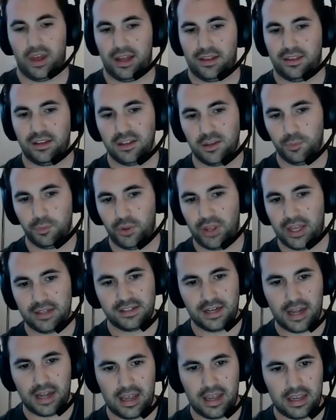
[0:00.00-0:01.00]
I think the plan
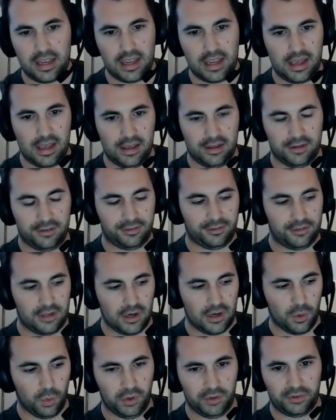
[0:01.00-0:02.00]
today is,
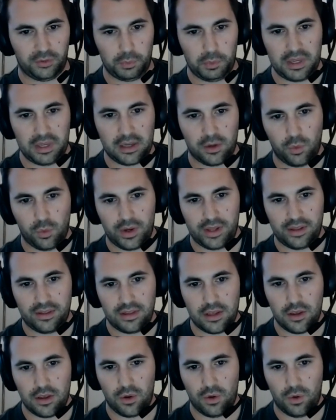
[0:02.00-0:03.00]
we'll speak
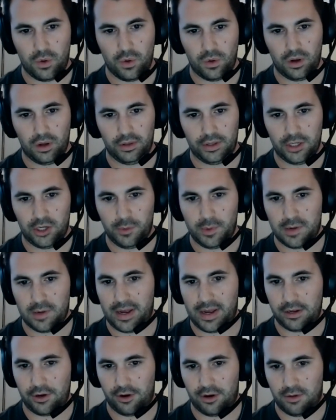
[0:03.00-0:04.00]
with you a little bit
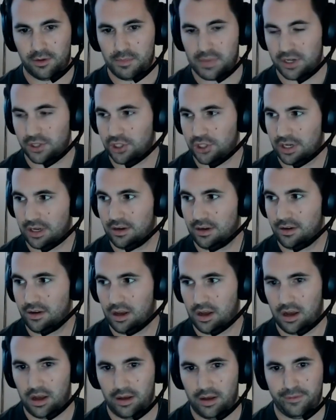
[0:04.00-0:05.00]
about your ambition
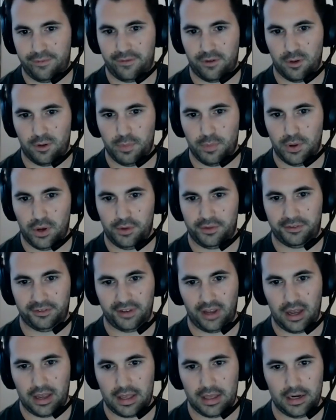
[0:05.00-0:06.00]
for both
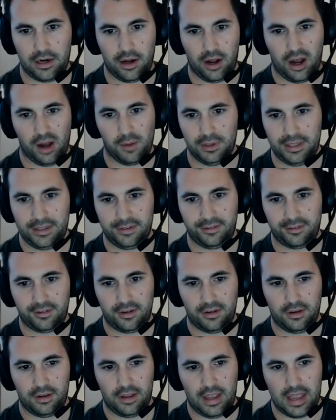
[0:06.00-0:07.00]
Saya and
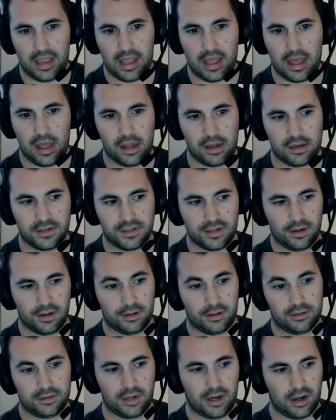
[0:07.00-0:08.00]
Obelisk, and
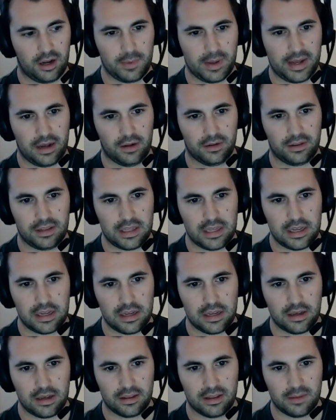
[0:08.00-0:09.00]
talk about
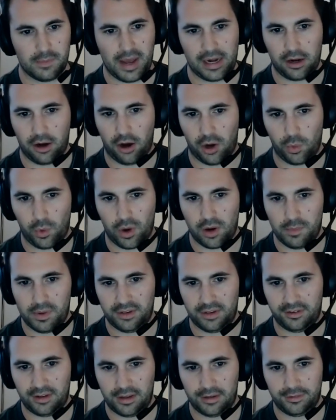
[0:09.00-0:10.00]
the mining hardware
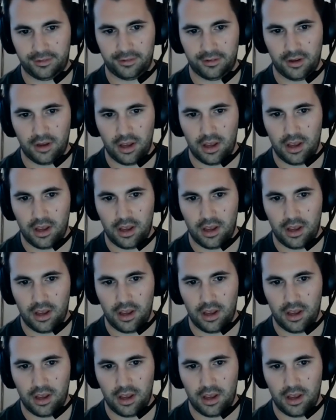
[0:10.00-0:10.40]
business.